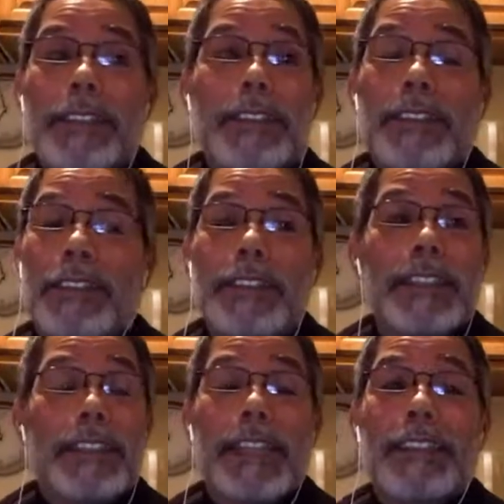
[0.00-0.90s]
it's
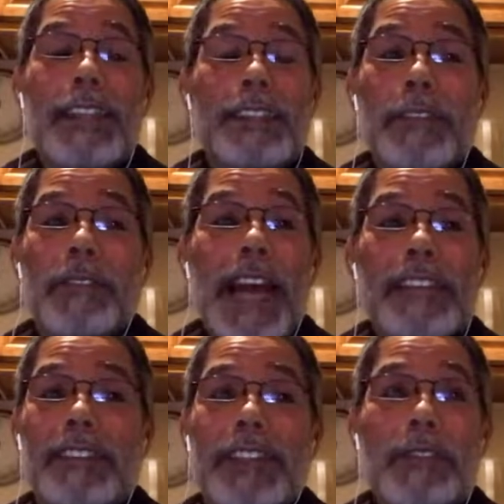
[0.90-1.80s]
such a
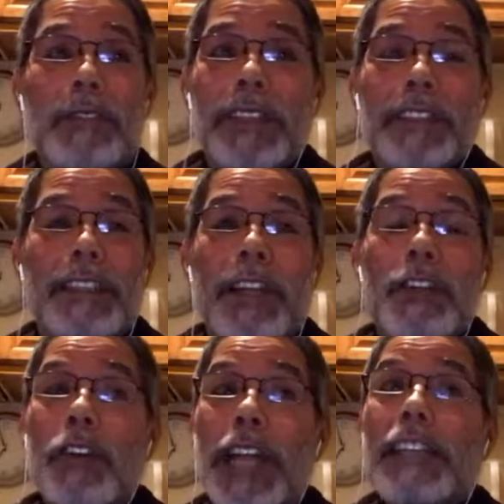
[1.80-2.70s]
vast difference.
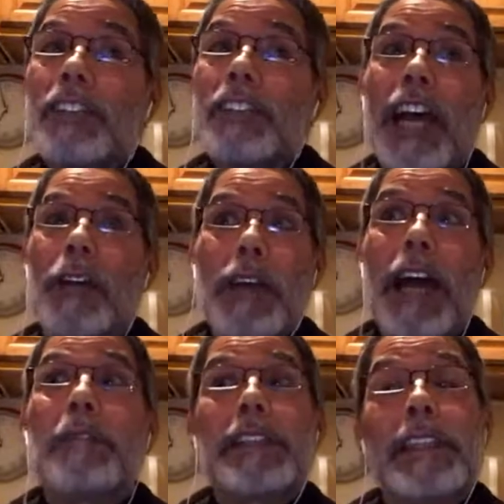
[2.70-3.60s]
No, they didn't shy away.
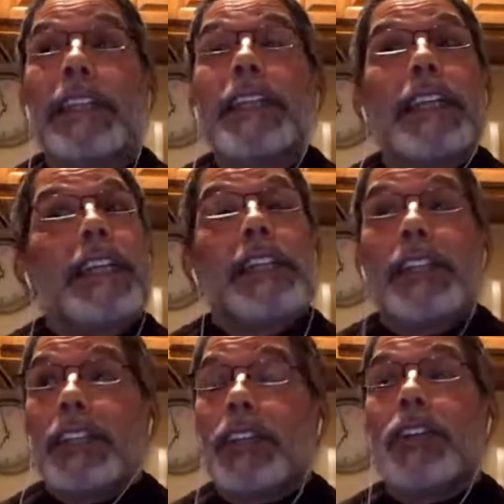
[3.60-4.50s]
I mean,
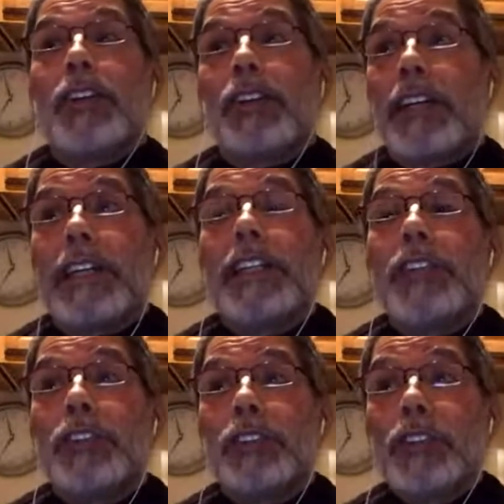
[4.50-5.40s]
you know,
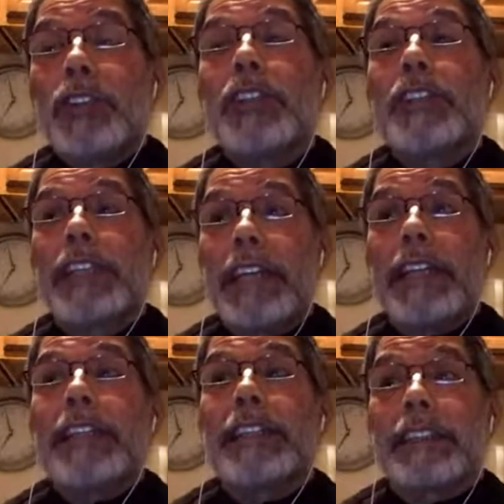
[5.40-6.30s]
you could
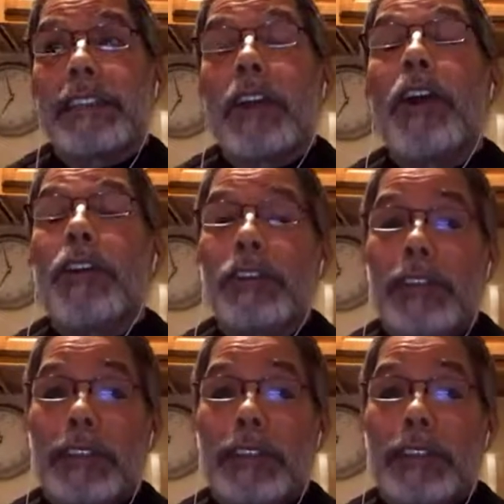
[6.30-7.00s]
get hurt.